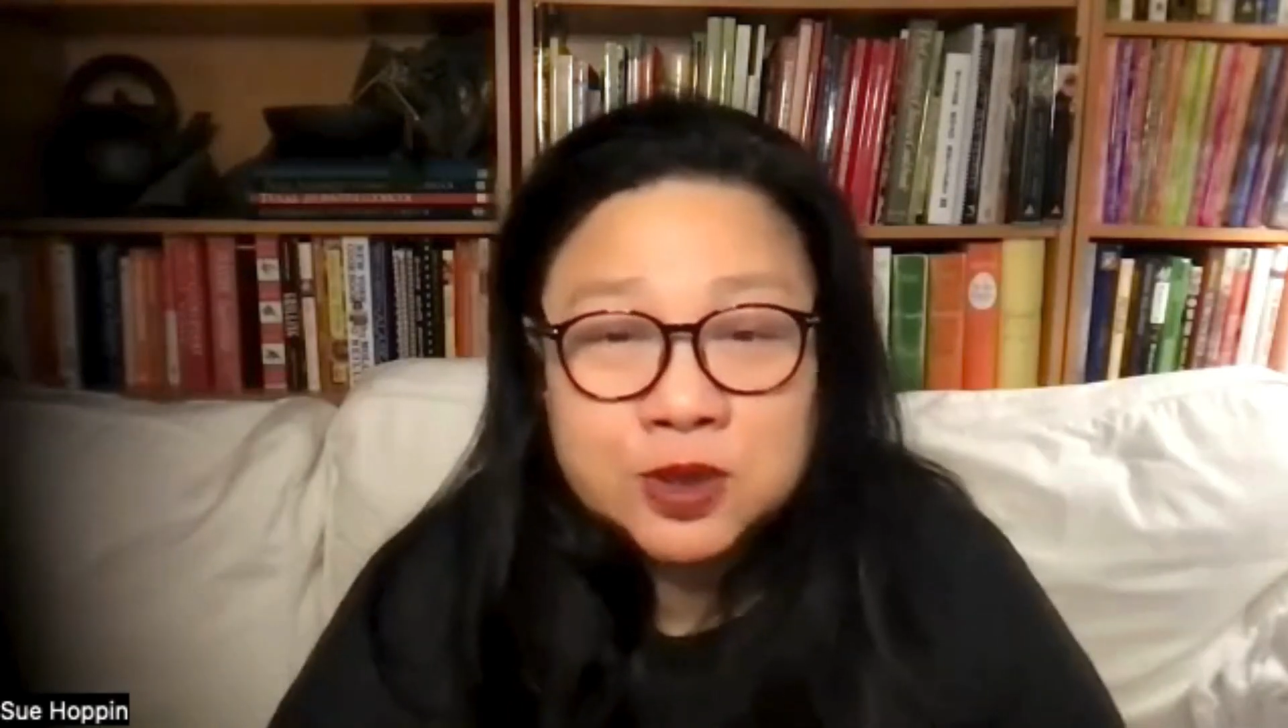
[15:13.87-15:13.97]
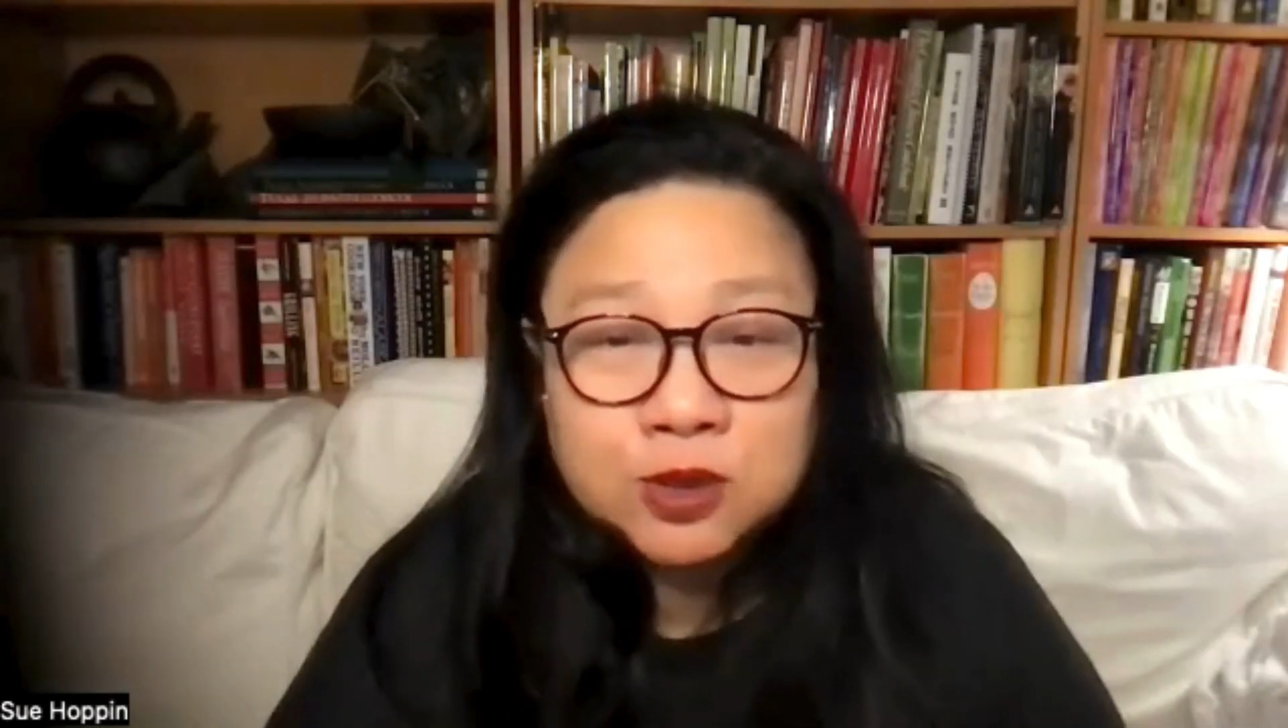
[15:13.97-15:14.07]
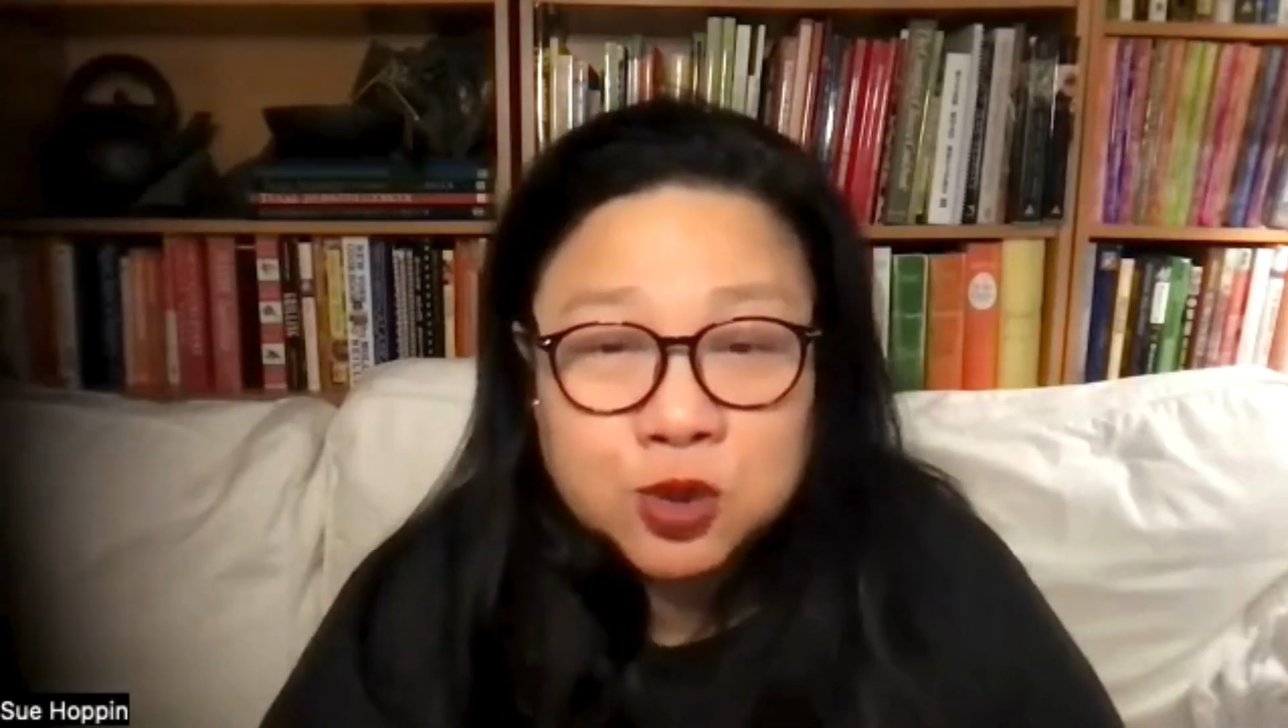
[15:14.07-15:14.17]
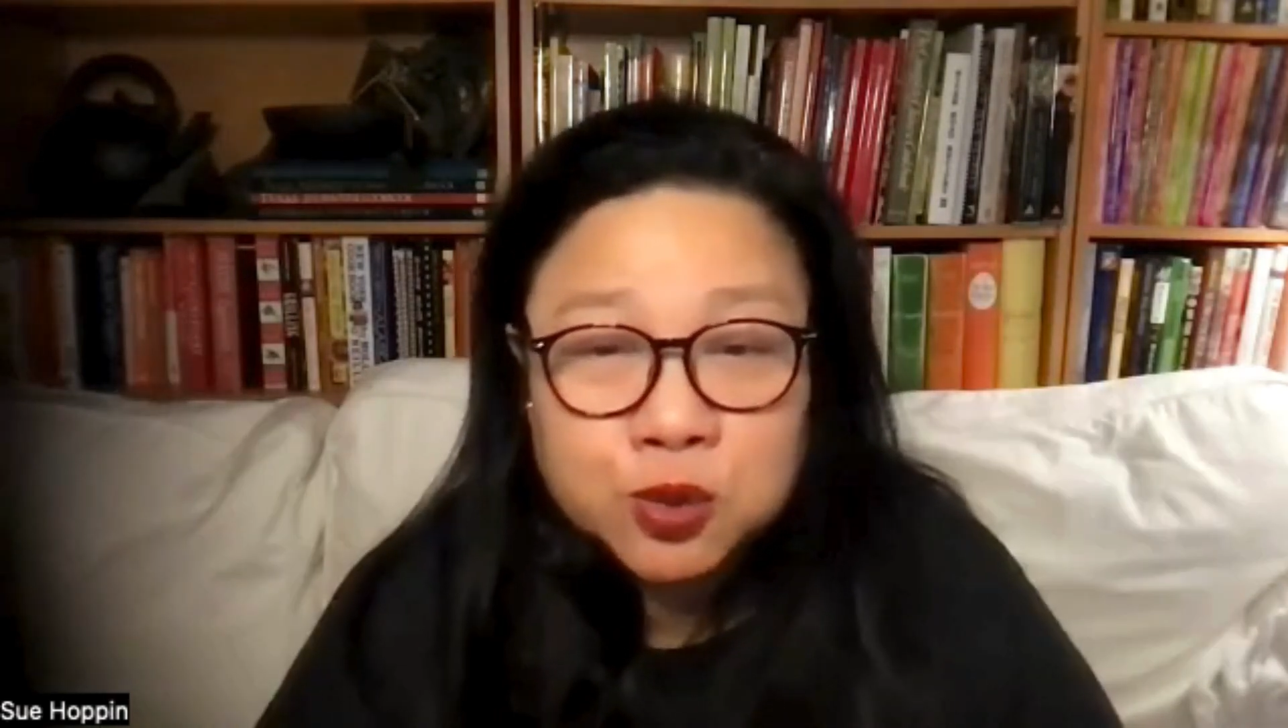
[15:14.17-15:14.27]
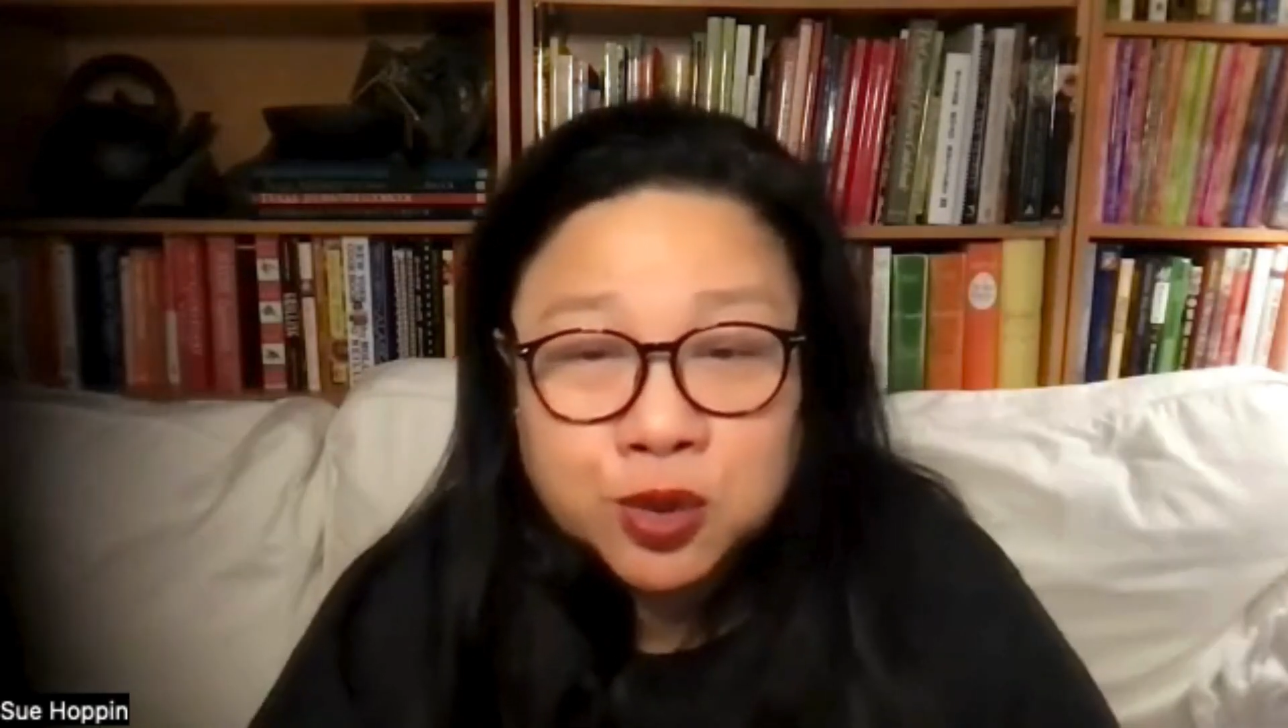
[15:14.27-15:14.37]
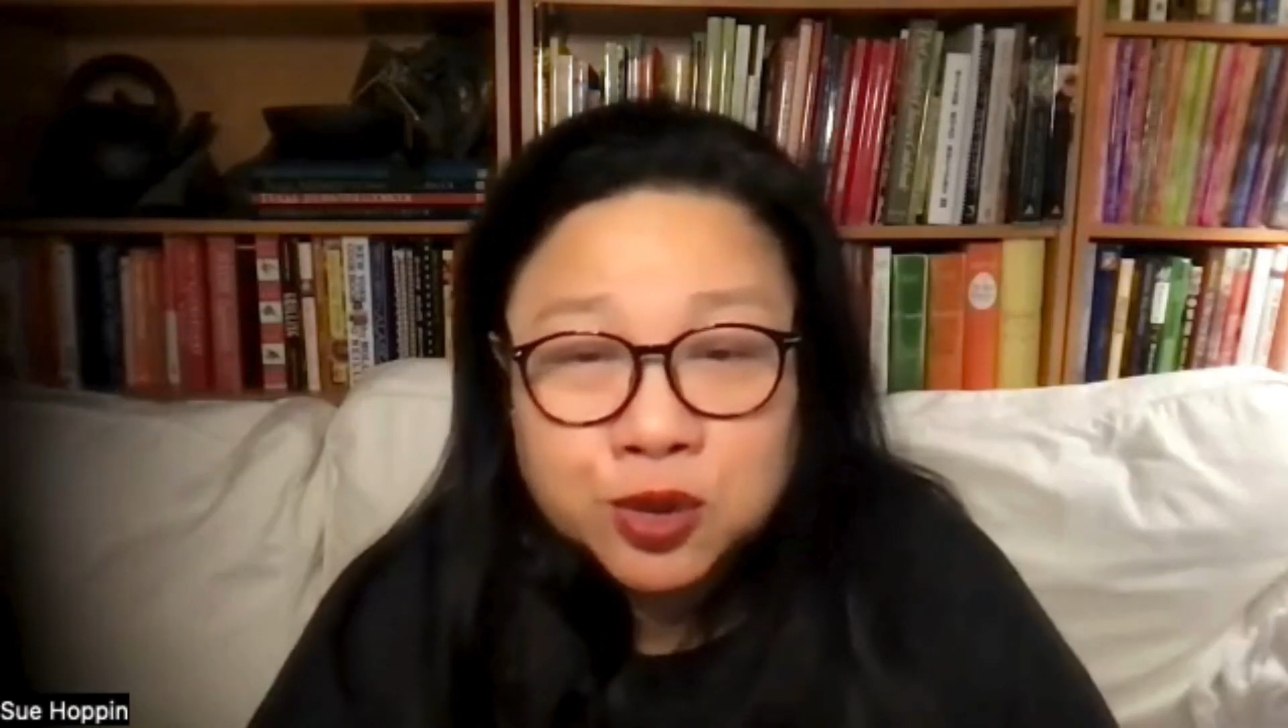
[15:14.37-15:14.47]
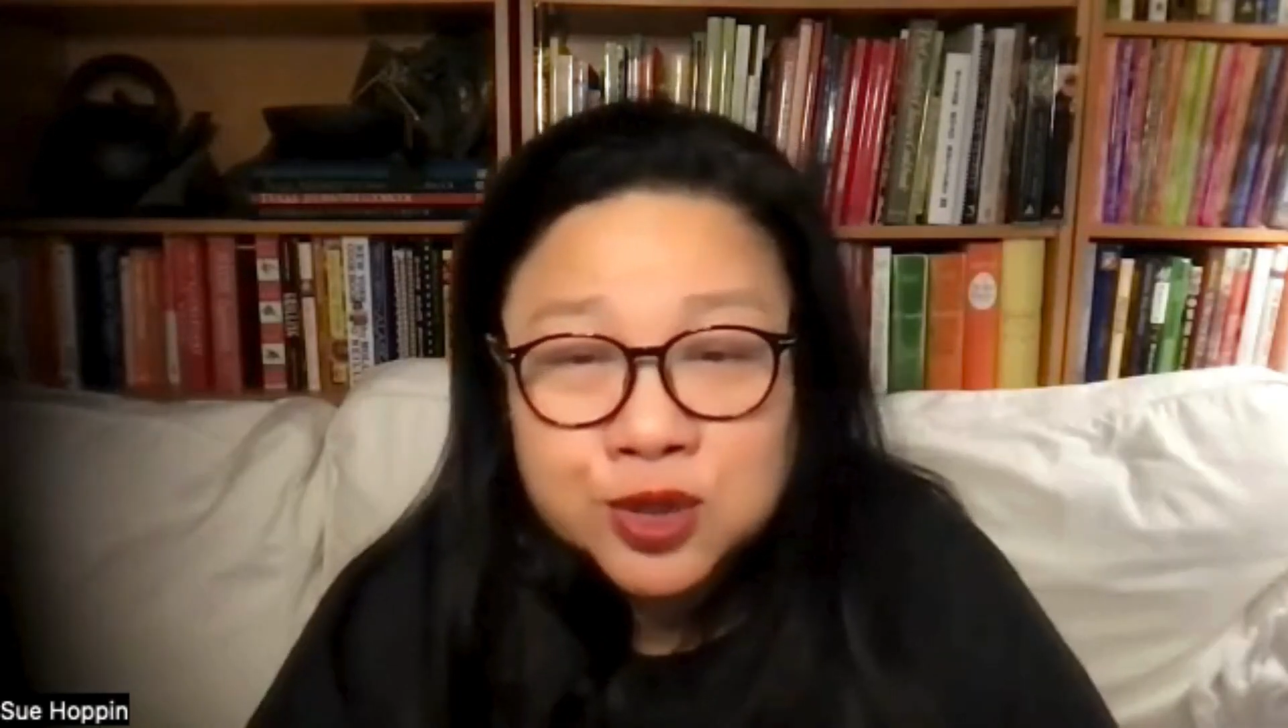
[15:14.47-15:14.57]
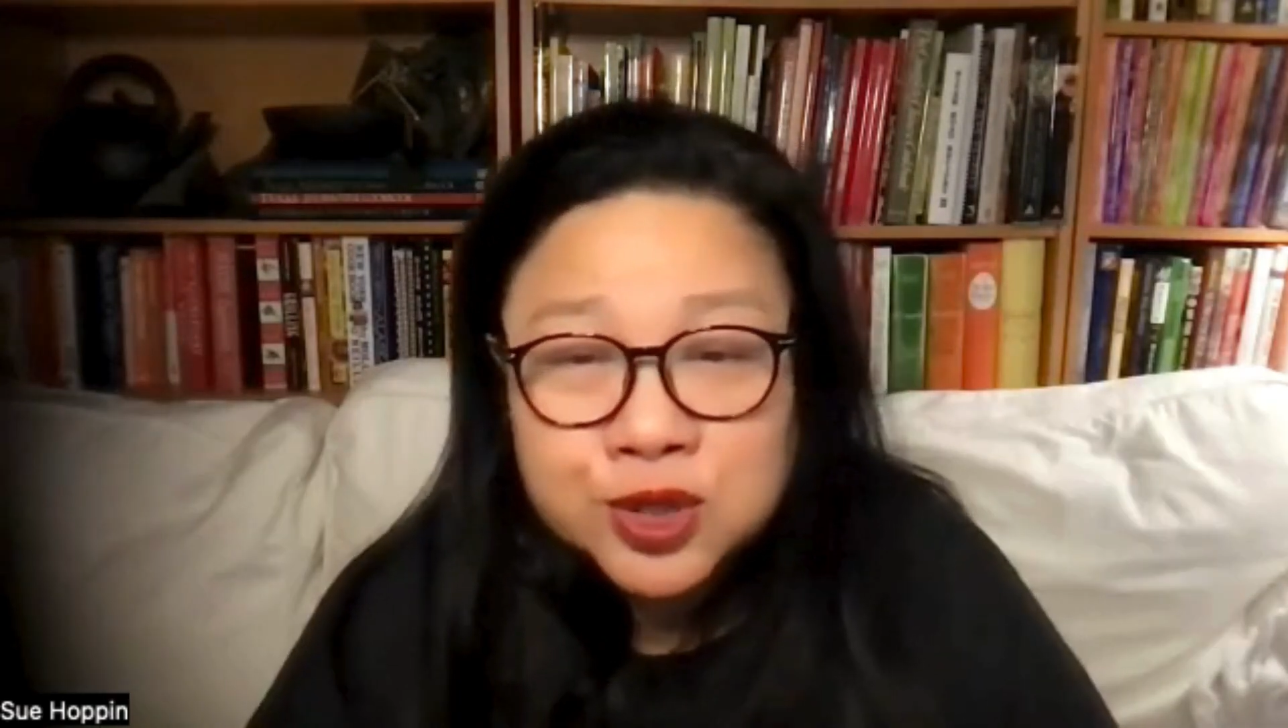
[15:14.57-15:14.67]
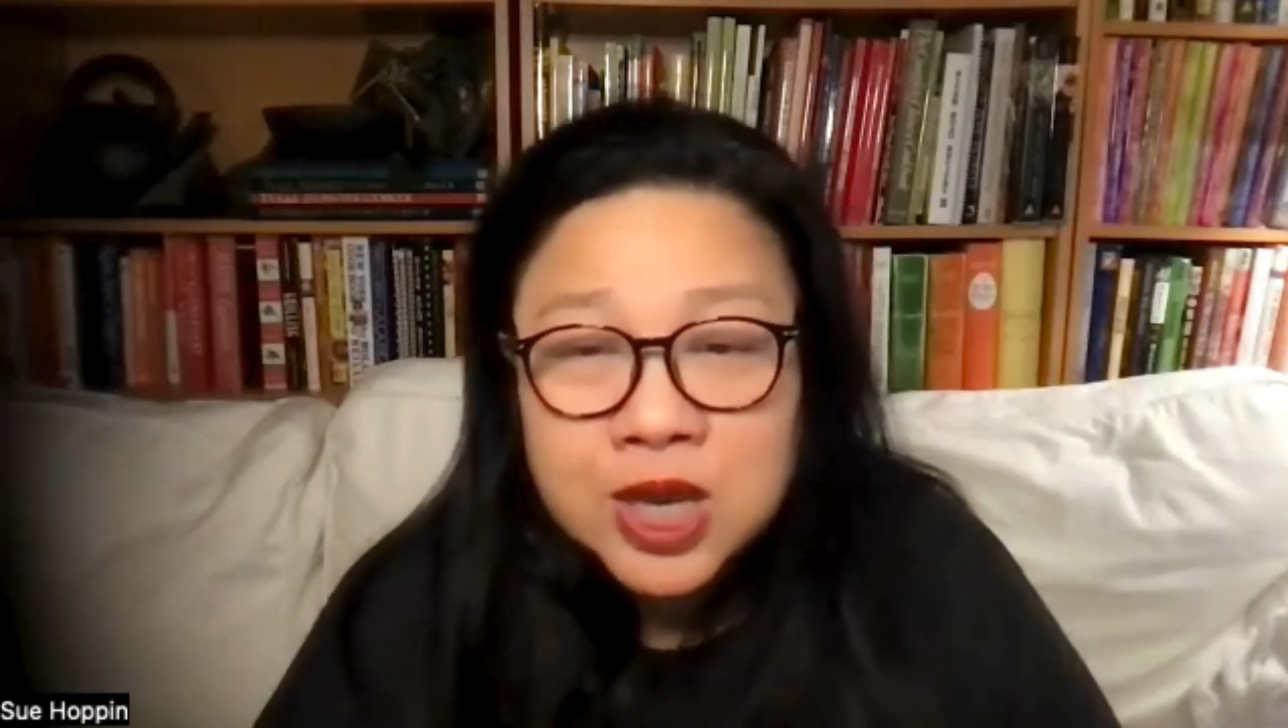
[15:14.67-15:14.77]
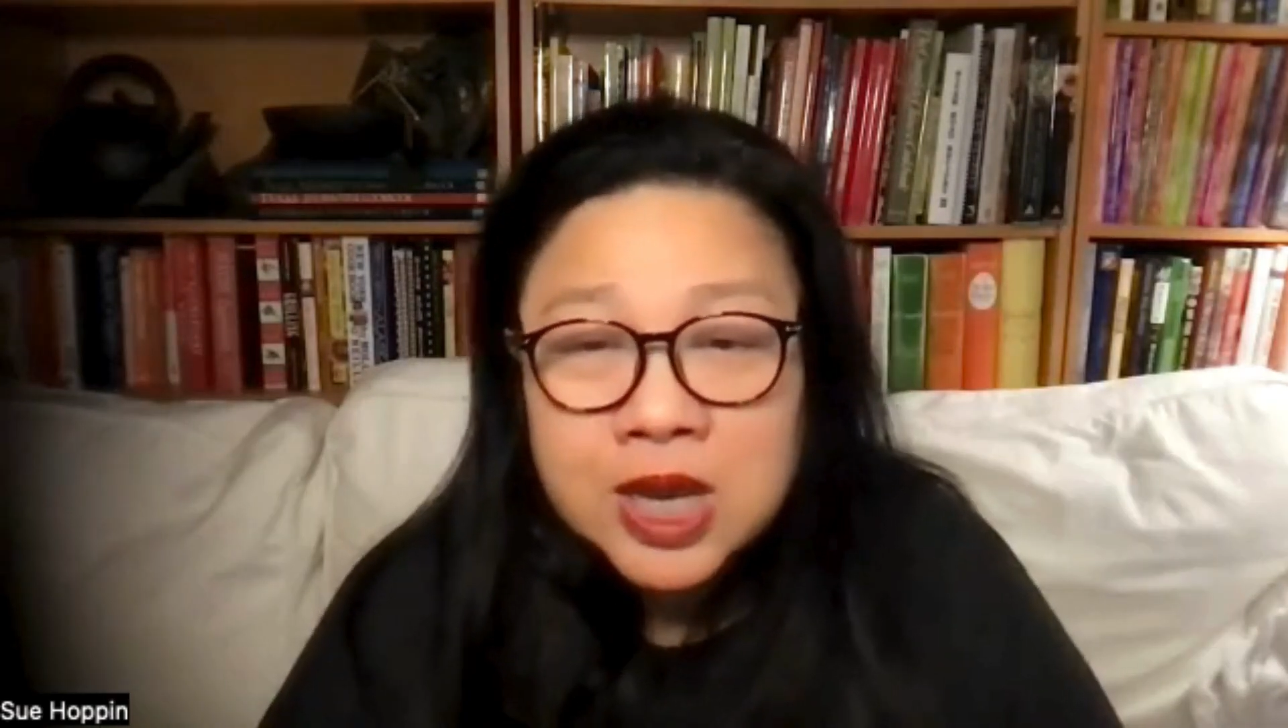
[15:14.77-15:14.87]
social
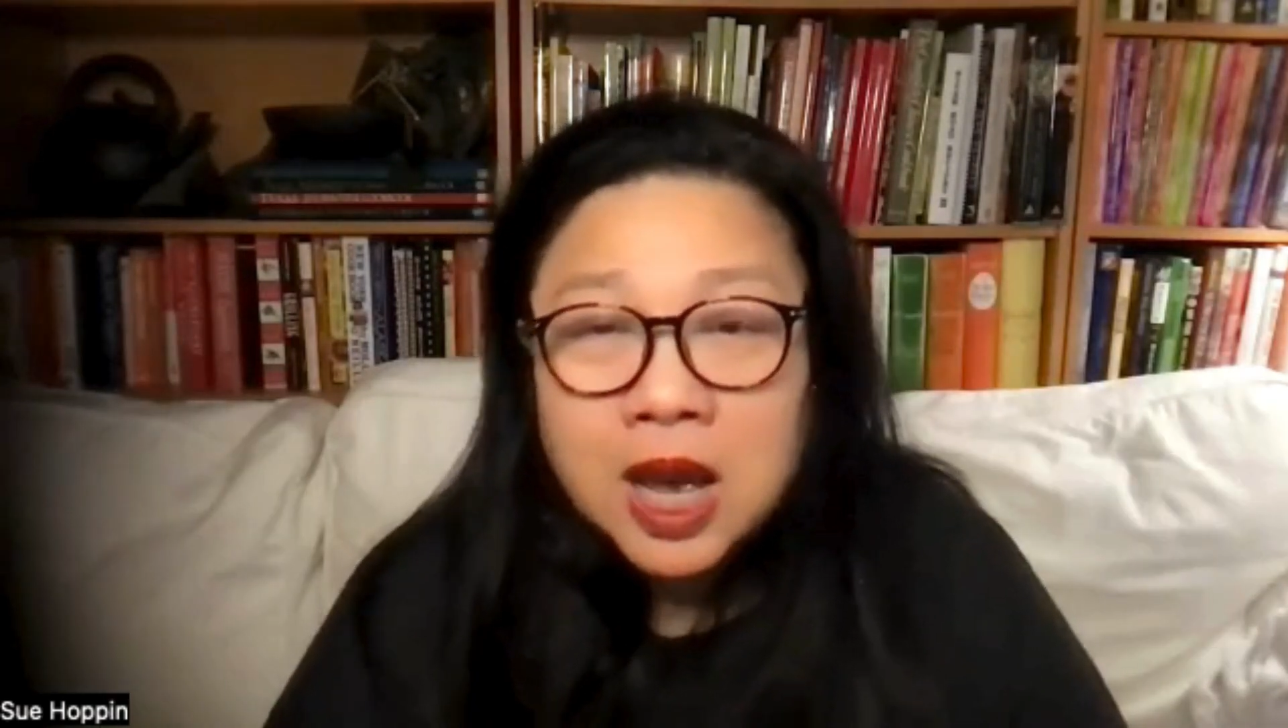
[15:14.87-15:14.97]
workers